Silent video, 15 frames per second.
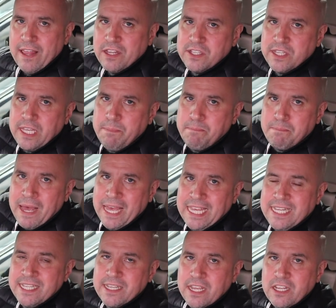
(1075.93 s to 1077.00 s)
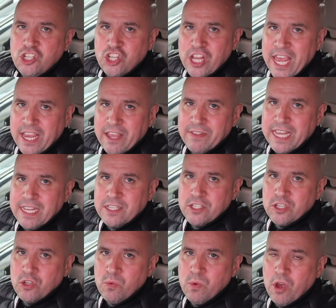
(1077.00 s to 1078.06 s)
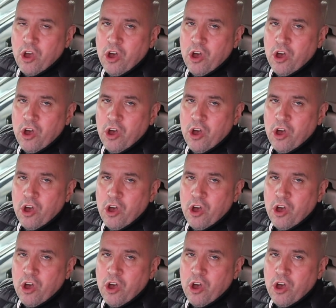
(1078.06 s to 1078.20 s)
That's the base check they do